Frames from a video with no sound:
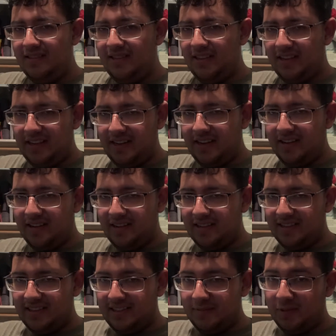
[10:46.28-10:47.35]
Here,
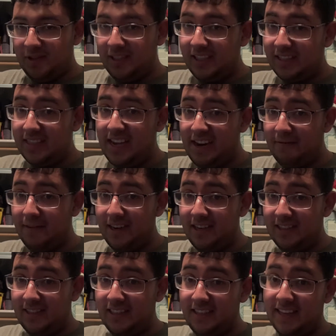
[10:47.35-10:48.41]
this will dictate what
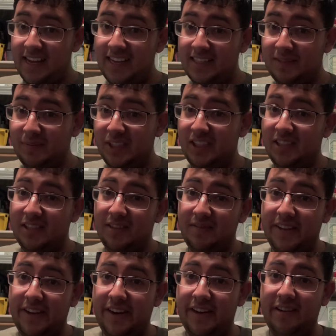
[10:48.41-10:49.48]
is the last mission of
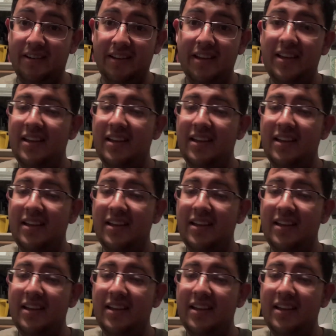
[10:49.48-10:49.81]
the year.